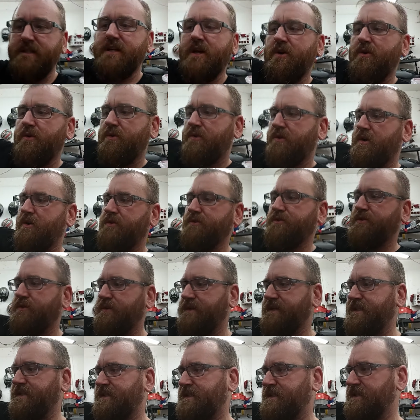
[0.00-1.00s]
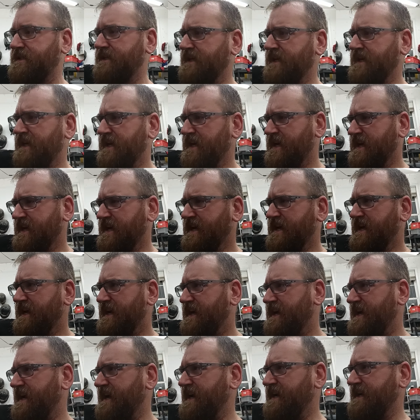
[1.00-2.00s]
tow groceries
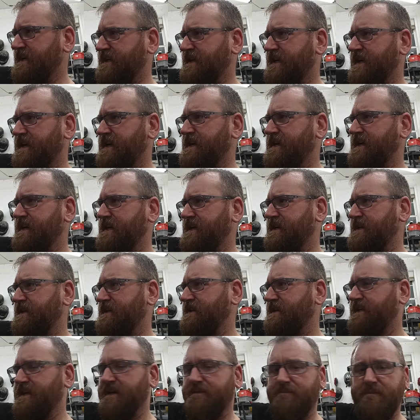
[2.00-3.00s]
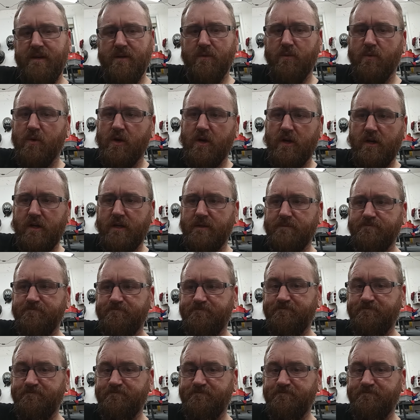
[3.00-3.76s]
and get me to work.